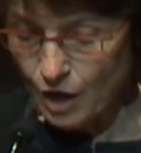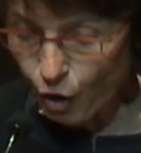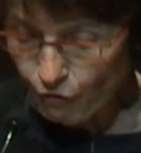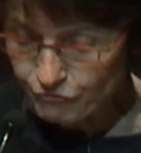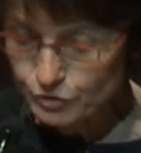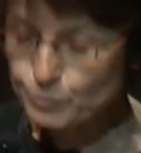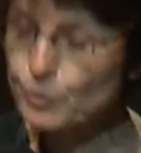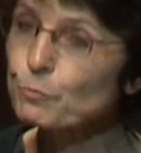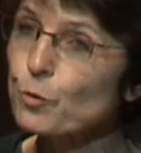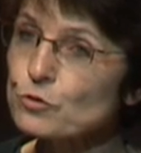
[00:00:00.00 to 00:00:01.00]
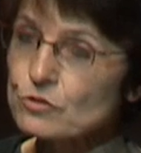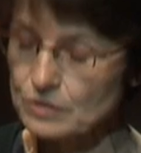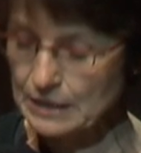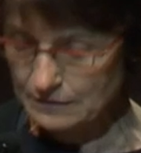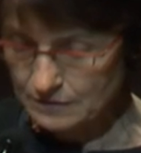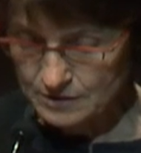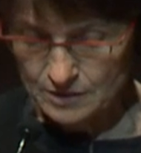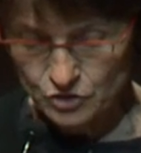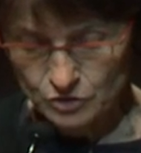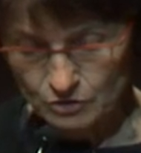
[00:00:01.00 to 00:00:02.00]
of the proposed
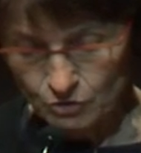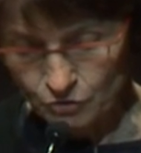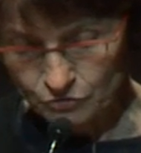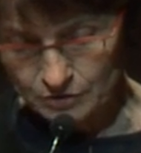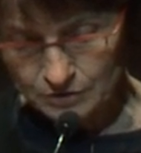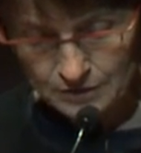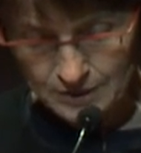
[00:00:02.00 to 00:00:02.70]
decision on the